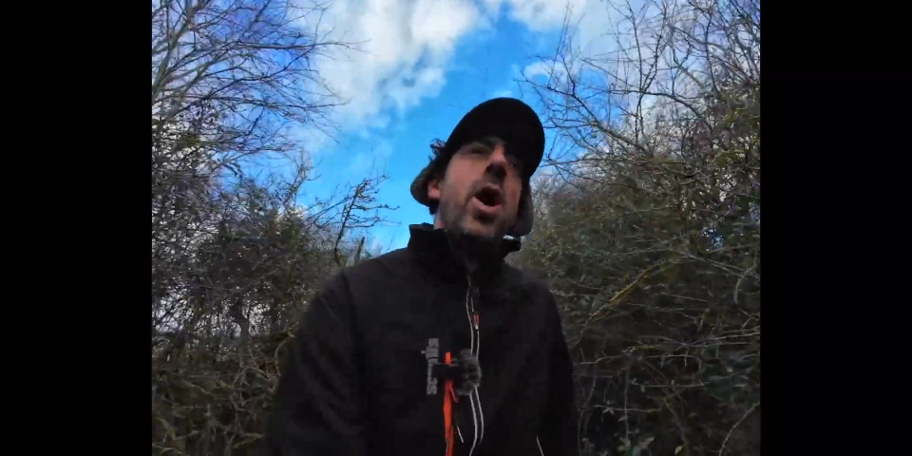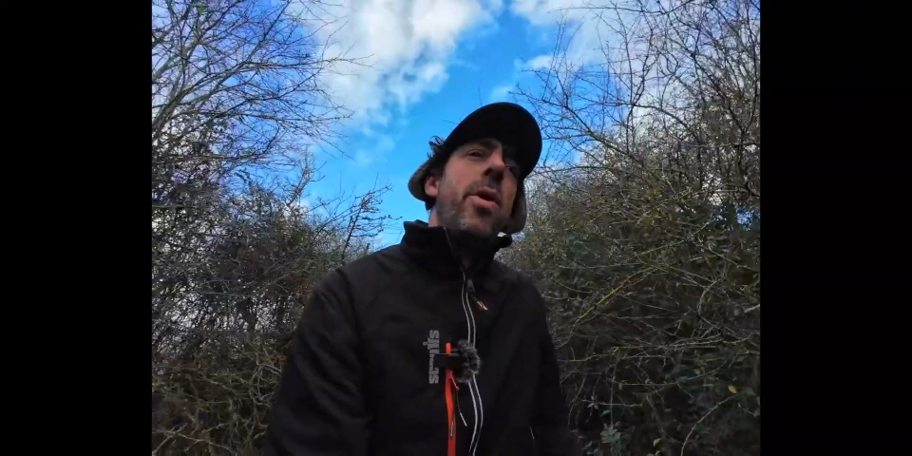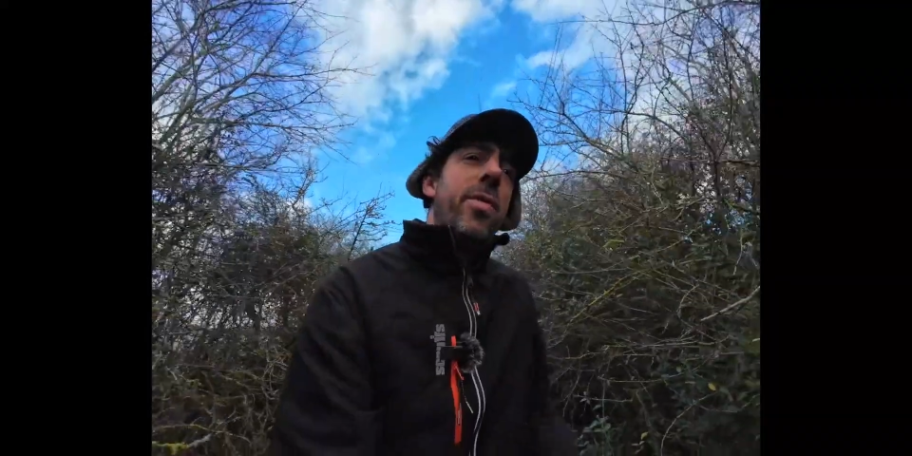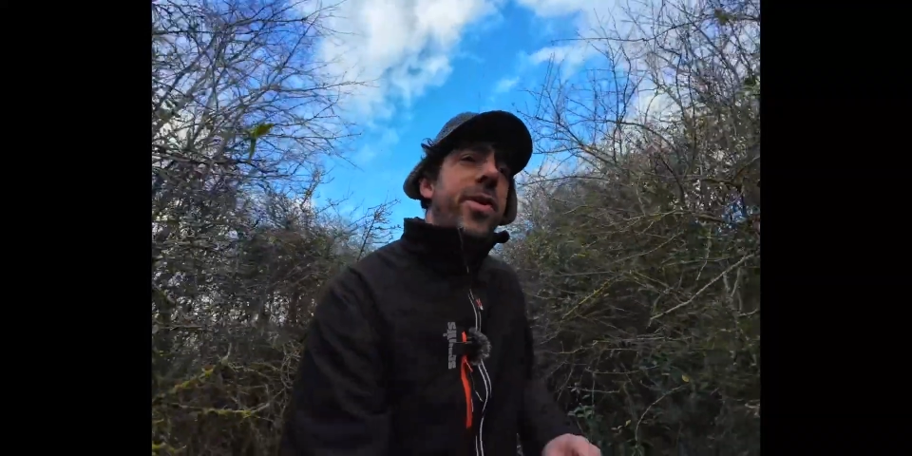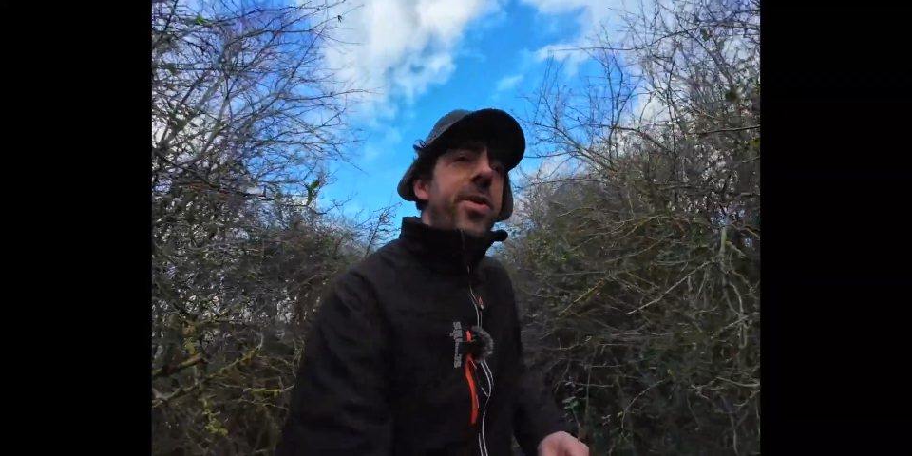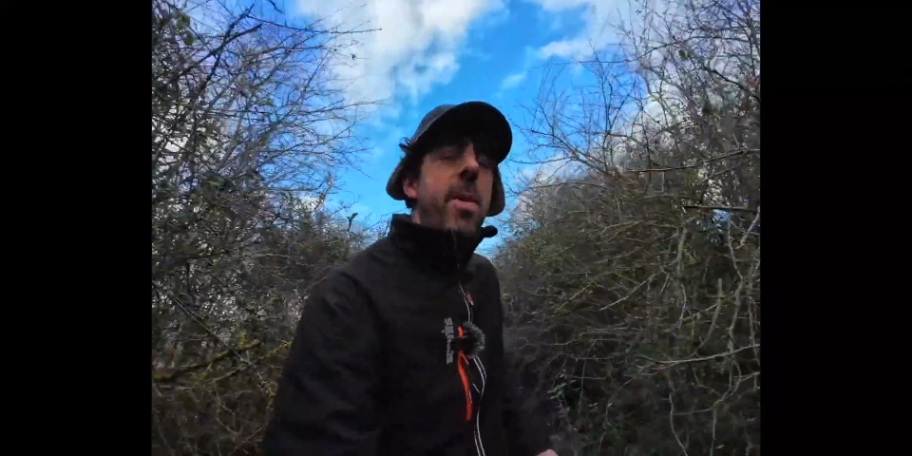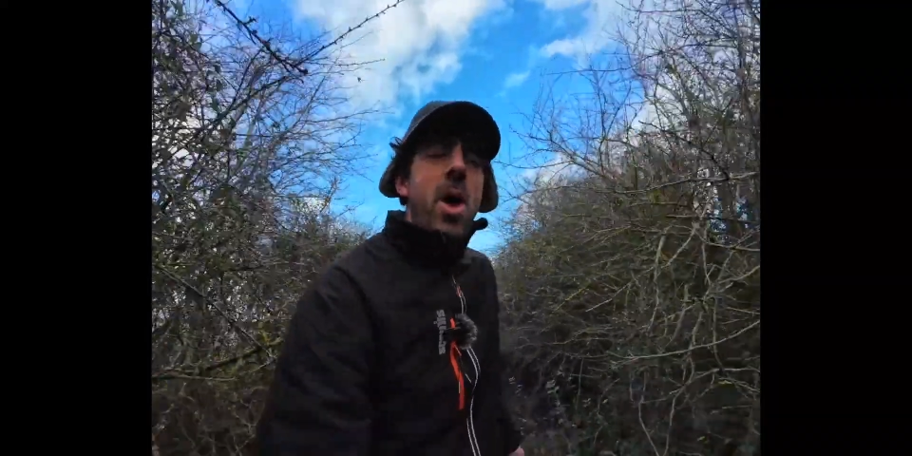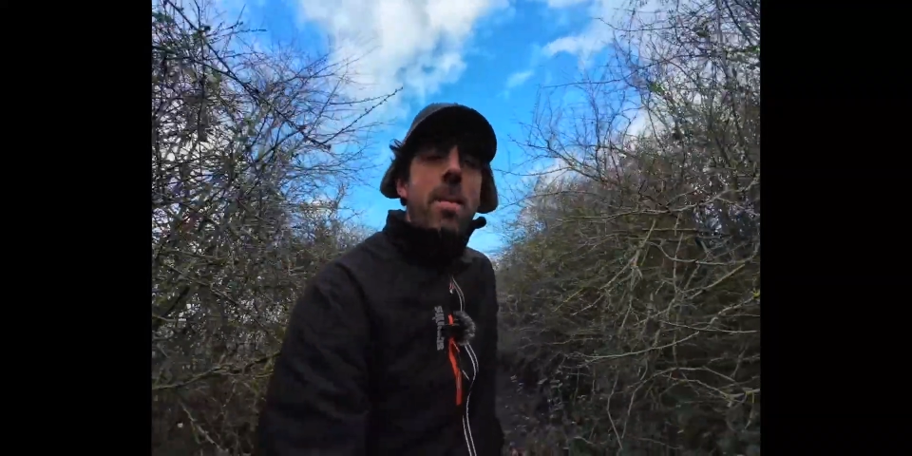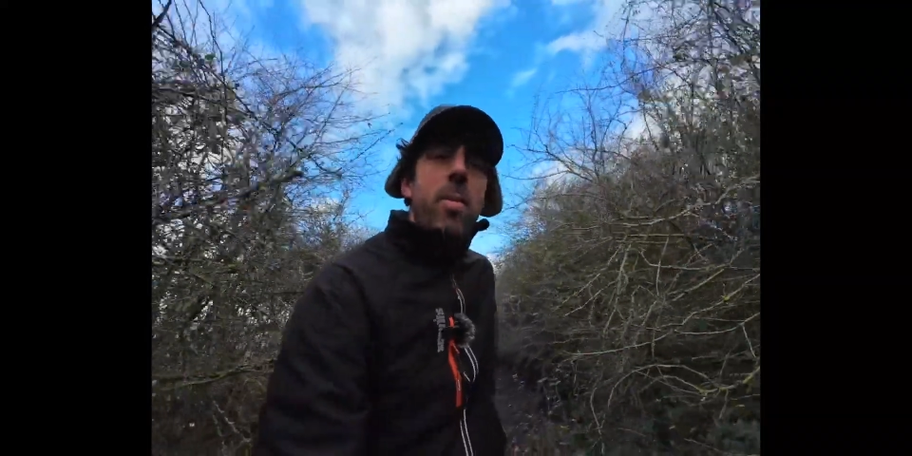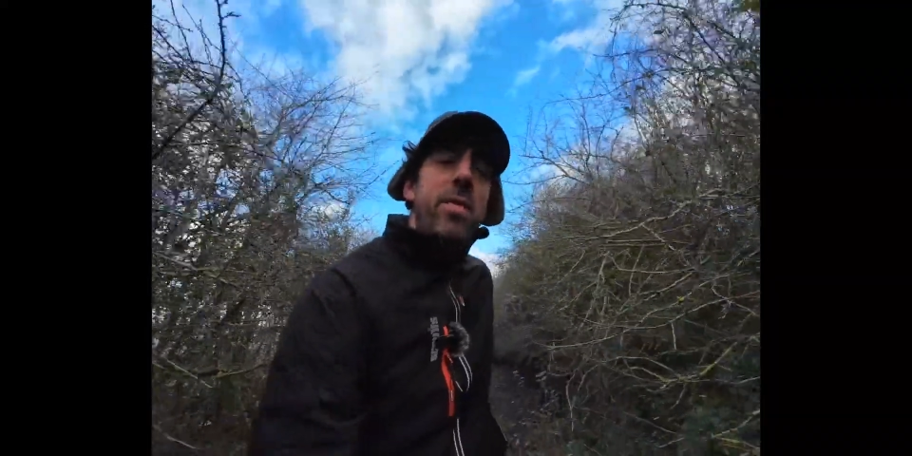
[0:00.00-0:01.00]
we often
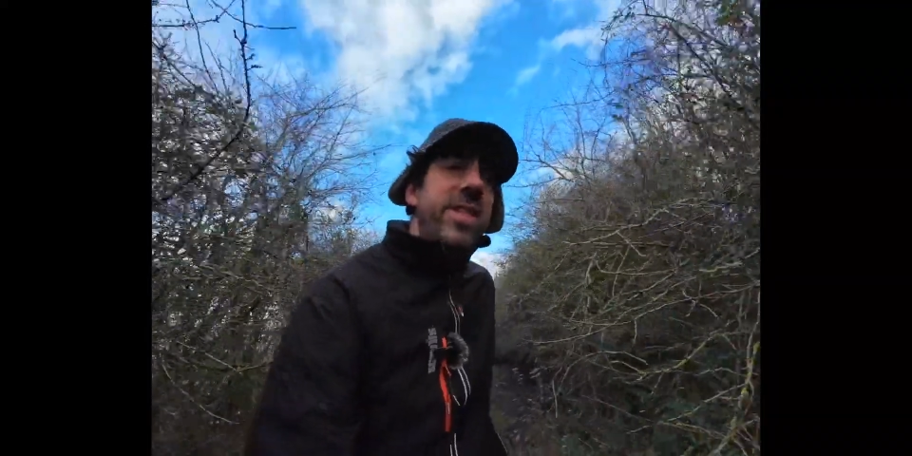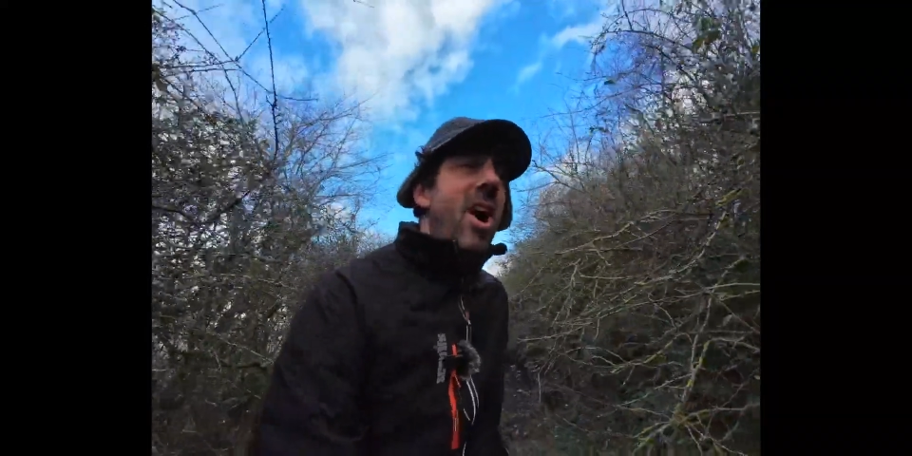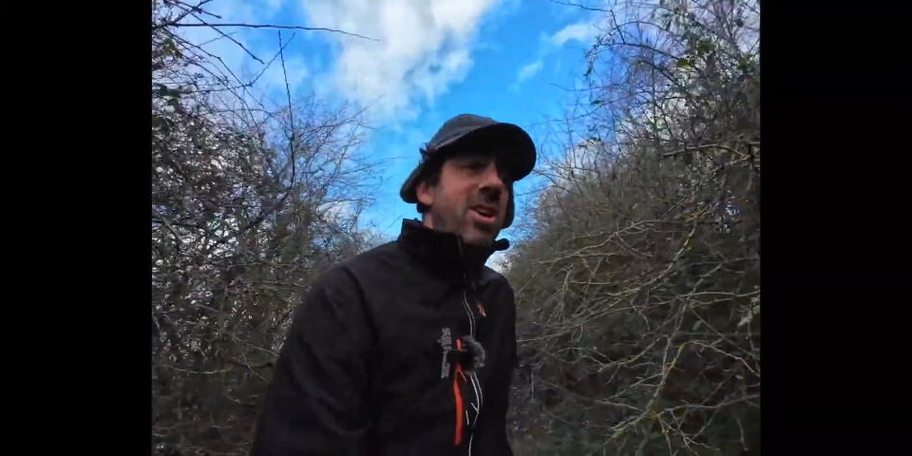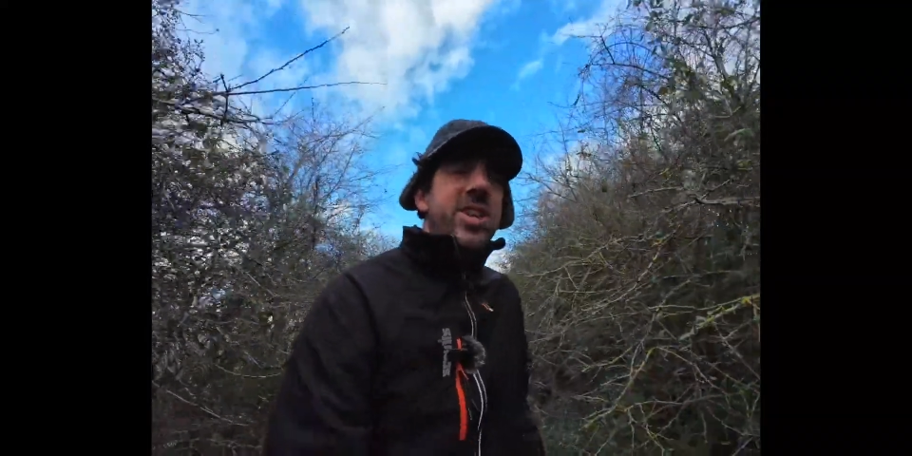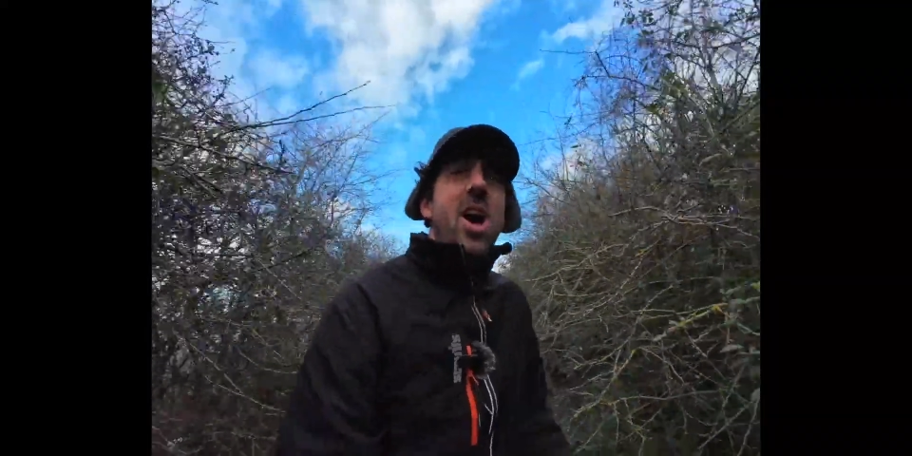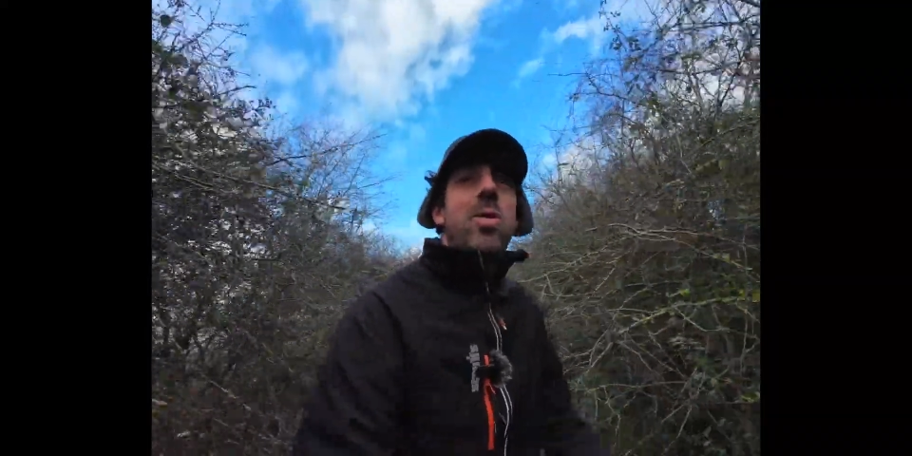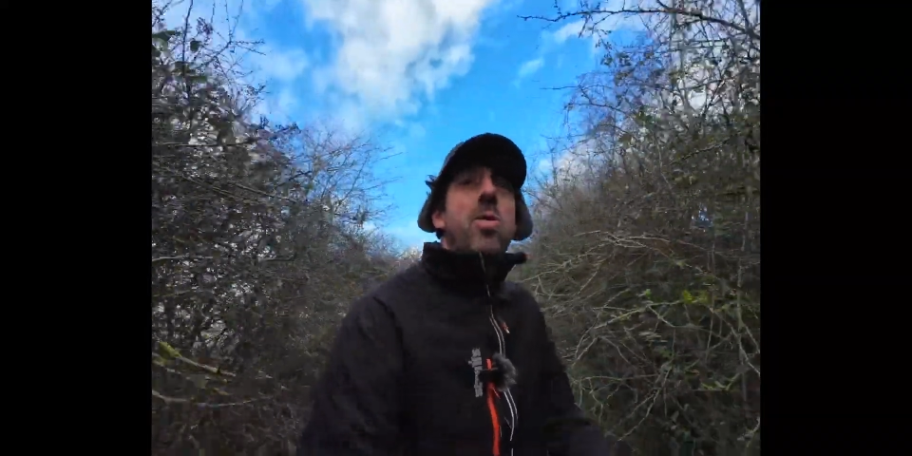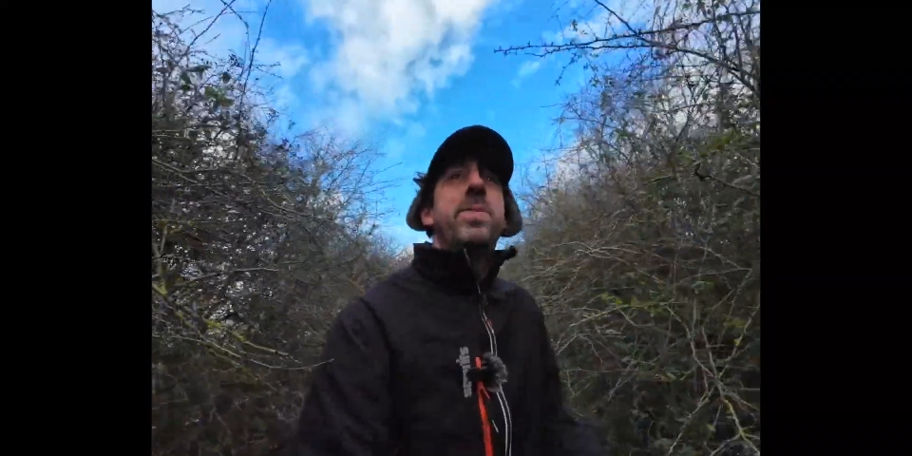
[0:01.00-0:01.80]
move in dark circles